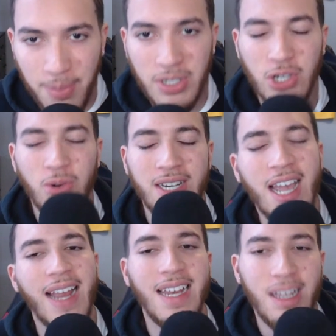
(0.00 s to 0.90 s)
So
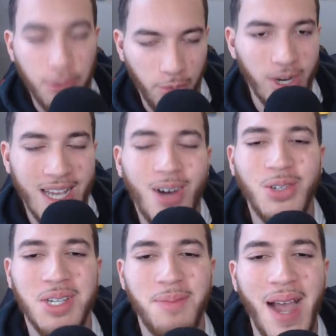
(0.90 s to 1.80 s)
93
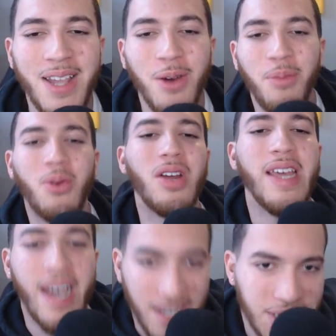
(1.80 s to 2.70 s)
hosted by your boy
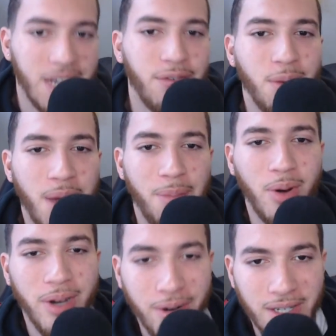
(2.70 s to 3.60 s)
Stephen
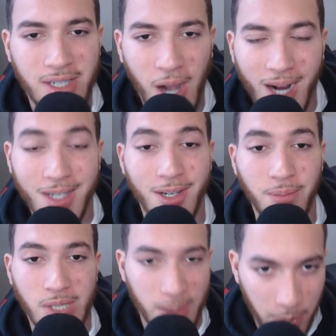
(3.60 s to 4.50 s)
Pepper here to talk
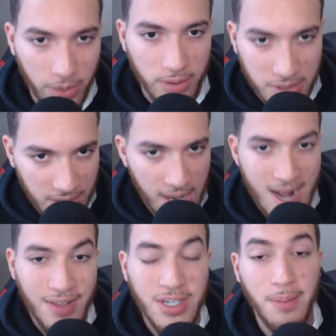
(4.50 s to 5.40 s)
some sports.
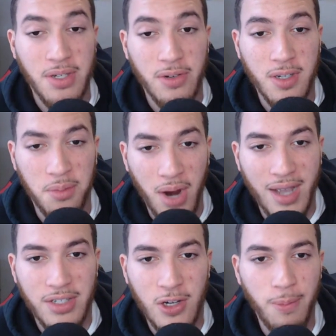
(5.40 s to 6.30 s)
This episode is
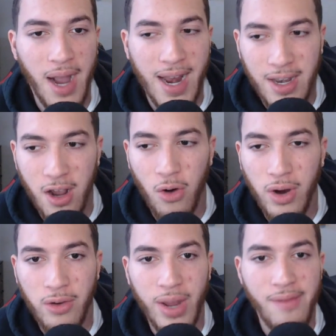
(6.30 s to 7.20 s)
brought to you by no
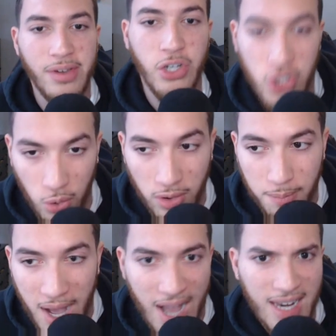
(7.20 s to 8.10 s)
one. We have a short
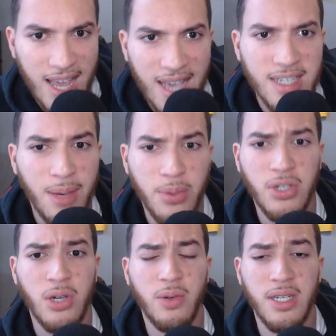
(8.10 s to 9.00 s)
podcast
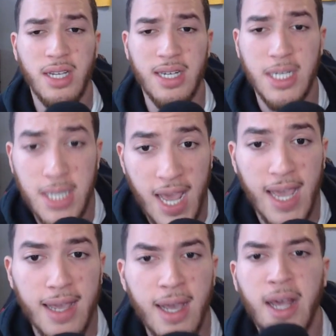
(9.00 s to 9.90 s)
episode today.